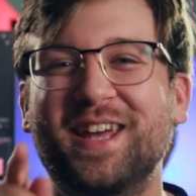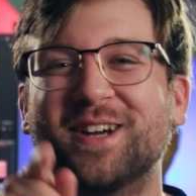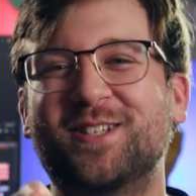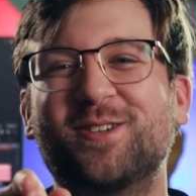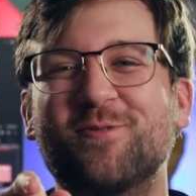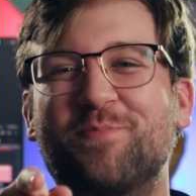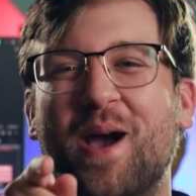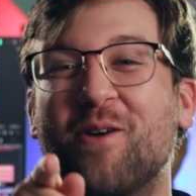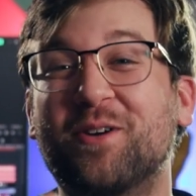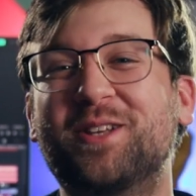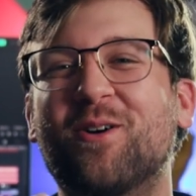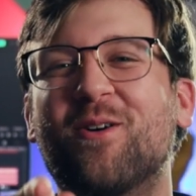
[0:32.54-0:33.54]
here to empower
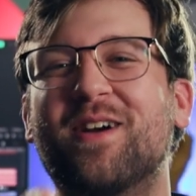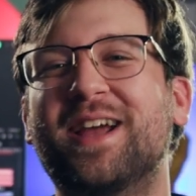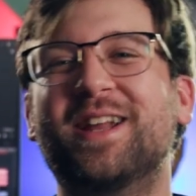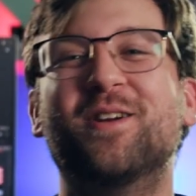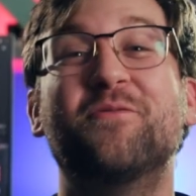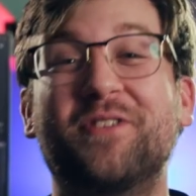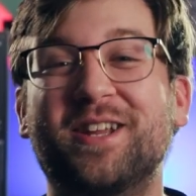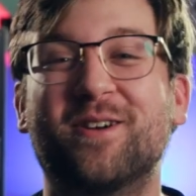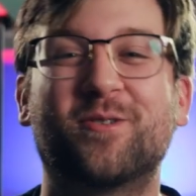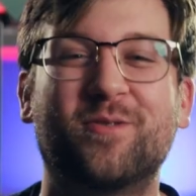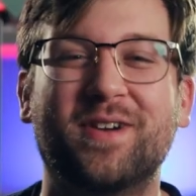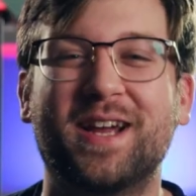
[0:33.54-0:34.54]
your inner video
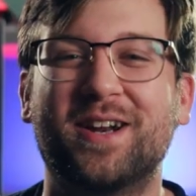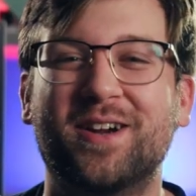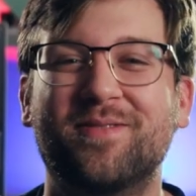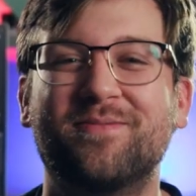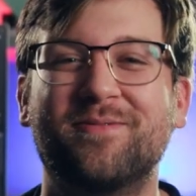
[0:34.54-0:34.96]
creator.